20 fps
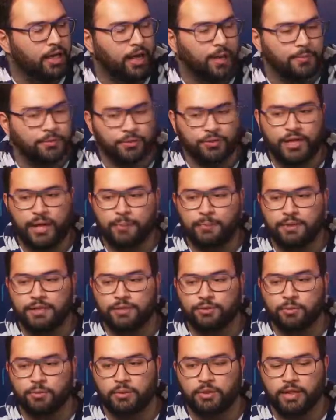So that
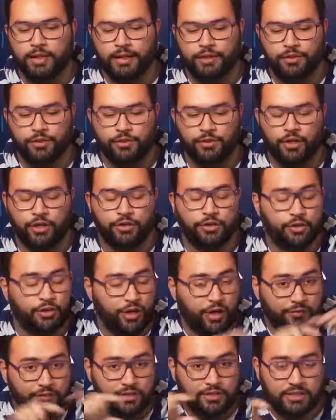piece would be like the
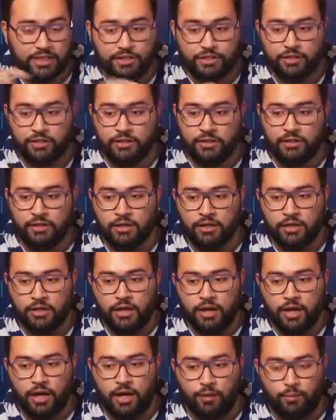conversation
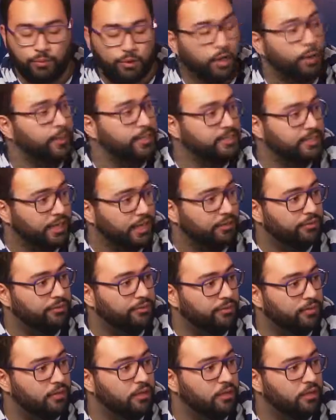row itself.